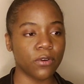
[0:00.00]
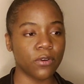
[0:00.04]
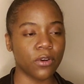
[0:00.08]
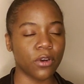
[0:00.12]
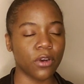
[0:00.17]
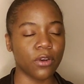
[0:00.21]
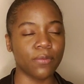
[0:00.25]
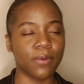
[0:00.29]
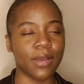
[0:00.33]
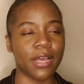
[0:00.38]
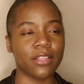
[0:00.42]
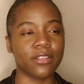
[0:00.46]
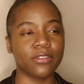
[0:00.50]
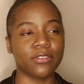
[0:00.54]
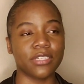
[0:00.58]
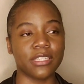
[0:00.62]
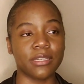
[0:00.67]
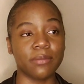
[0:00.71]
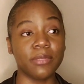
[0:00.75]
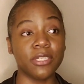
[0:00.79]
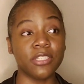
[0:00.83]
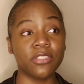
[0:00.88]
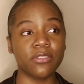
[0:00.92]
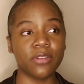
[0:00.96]
or rather
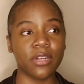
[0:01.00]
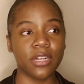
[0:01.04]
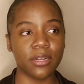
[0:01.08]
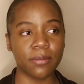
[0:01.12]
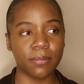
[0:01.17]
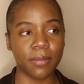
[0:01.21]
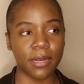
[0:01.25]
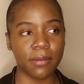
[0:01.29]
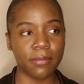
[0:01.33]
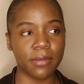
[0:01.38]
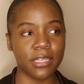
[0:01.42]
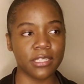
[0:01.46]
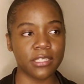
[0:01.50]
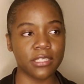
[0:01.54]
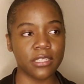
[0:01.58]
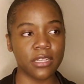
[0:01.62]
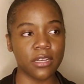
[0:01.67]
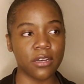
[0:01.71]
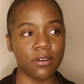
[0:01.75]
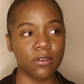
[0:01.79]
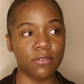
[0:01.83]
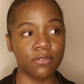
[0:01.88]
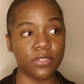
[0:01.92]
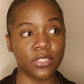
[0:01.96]
demonstrated by
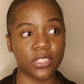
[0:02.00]
myself,